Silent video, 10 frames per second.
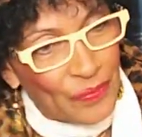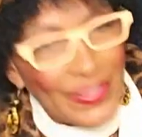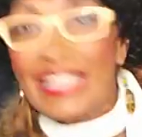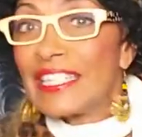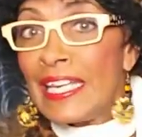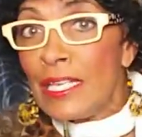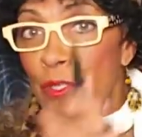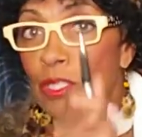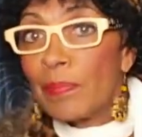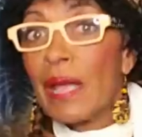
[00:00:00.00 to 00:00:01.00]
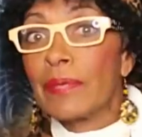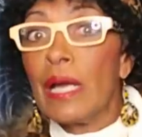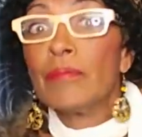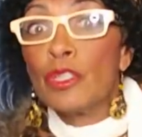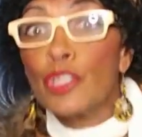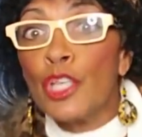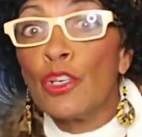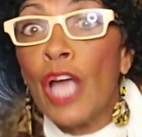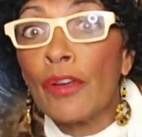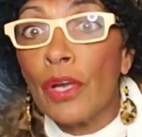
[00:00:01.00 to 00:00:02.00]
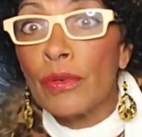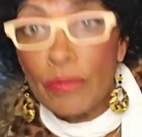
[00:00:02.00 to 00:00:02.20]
Because kids used to be able to come to the show, y'all know.